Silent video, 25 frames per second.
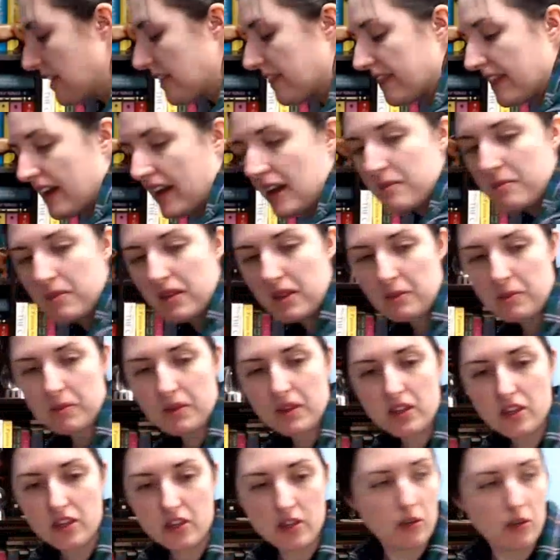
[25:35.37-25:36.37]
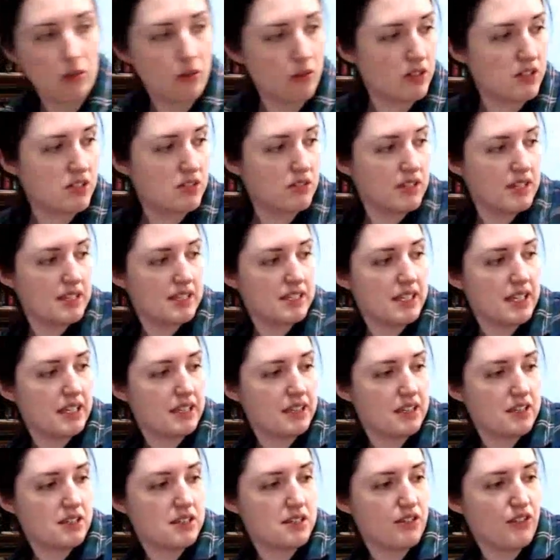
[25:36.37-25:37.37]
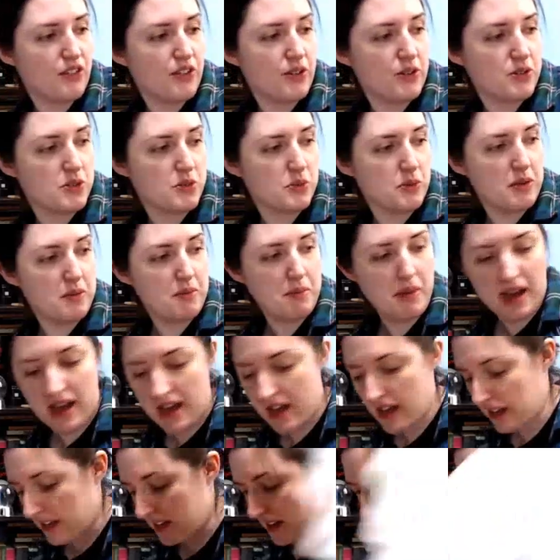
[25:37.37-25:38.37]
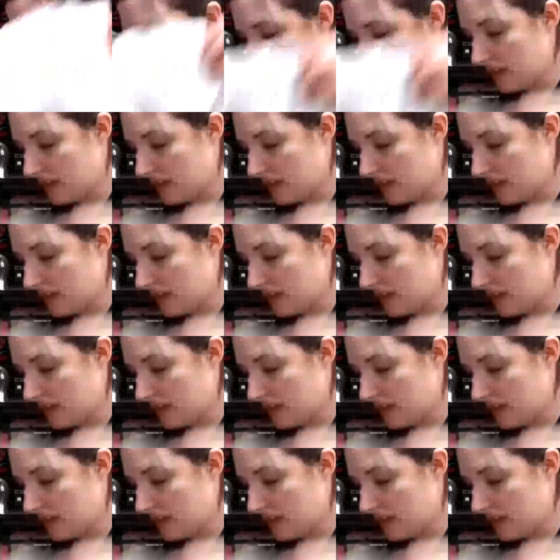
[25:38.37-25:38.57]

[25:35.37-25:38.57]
That might be cute. So let's get this first one back.